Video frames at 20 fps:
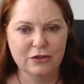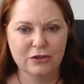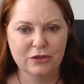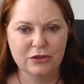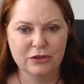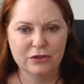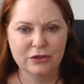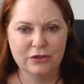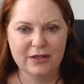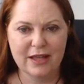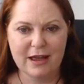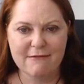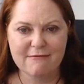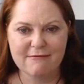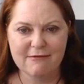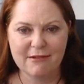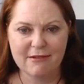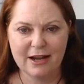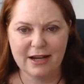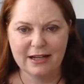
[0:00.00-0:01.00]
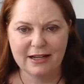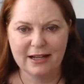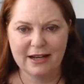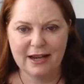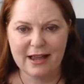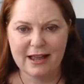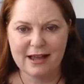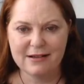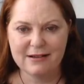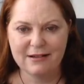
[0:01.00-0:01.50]
do that right
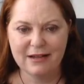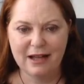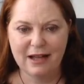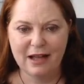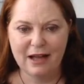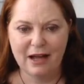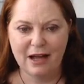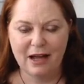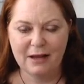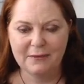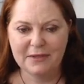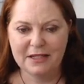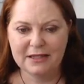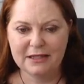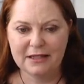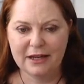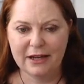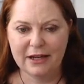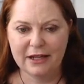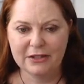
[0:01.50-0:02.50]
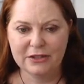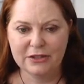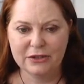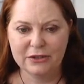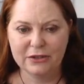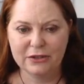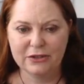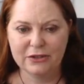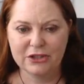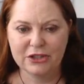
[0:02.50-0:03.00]
now. I'm just going
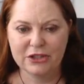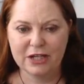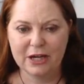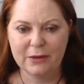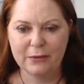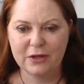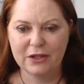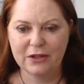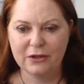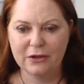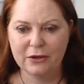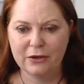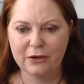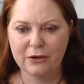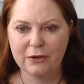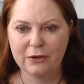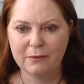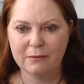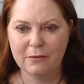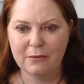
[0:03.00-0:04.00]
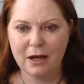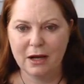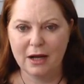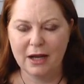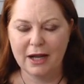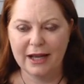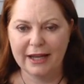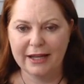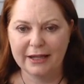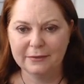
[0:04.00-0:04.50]
to share with you
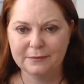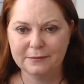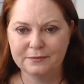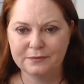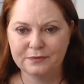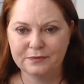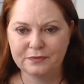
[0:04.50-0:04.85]
my